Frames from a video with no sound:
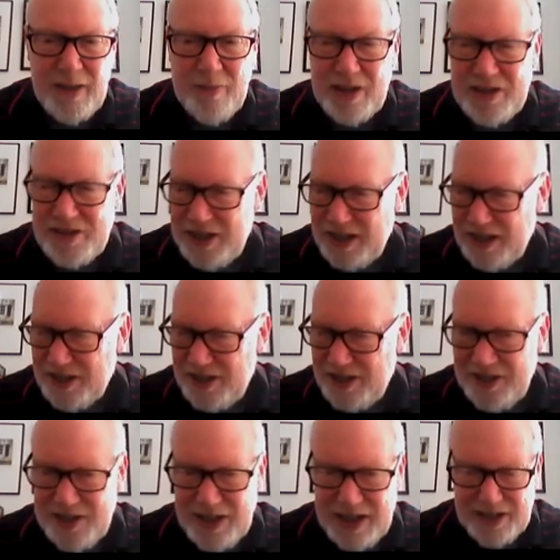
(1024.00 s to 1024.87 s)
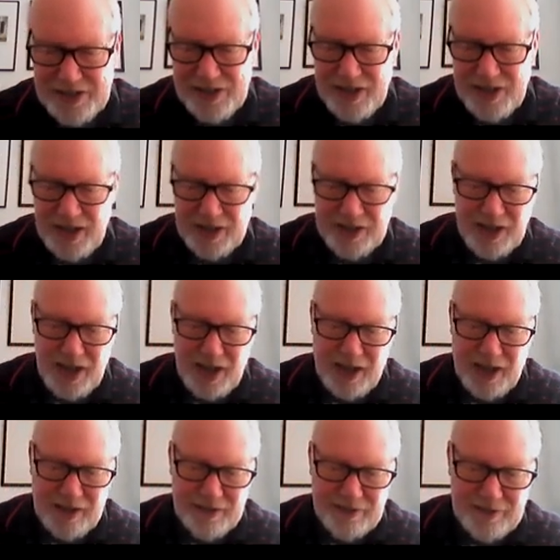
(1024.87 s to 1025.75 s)
by
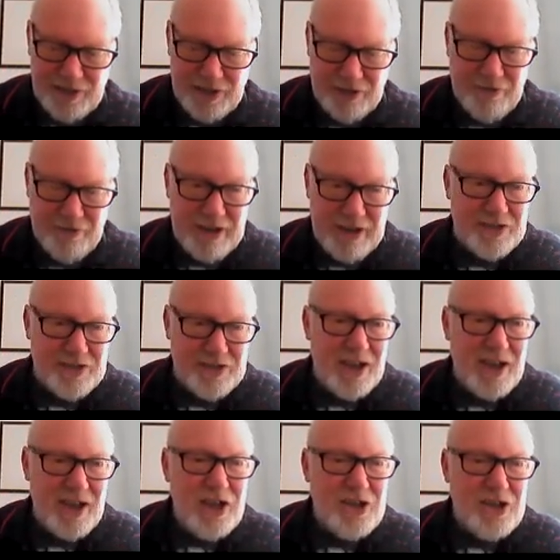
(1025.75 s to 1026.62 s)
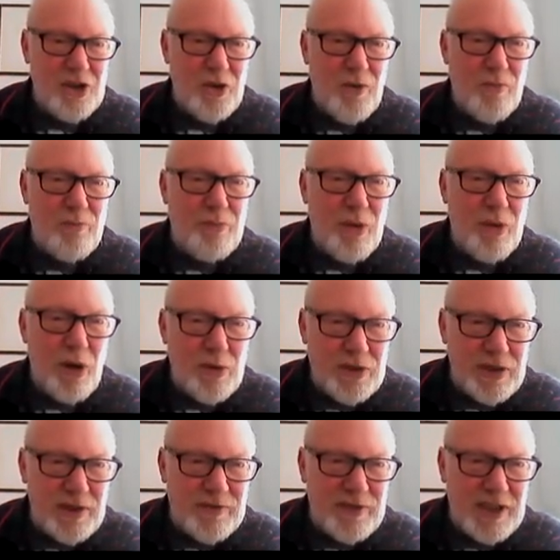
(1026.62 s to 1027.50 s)
66.5 degrees. So
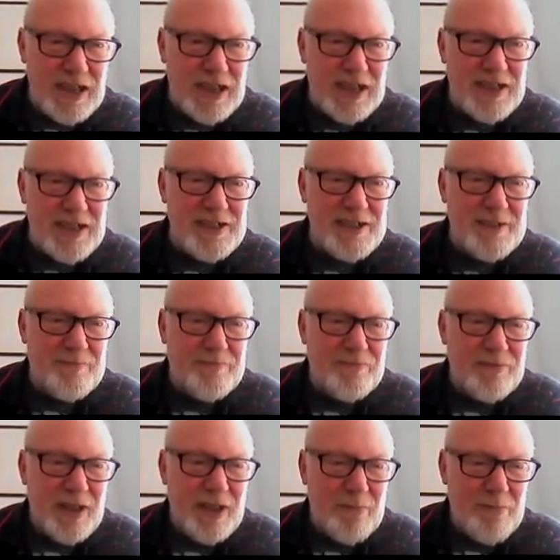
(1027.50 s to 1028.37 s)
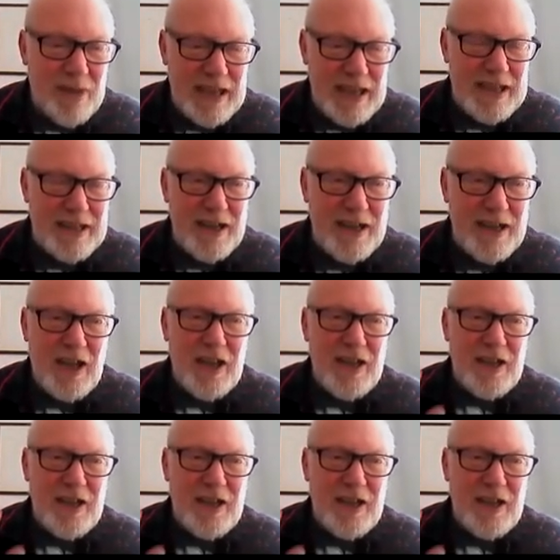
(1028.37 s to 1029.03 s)
both of these mean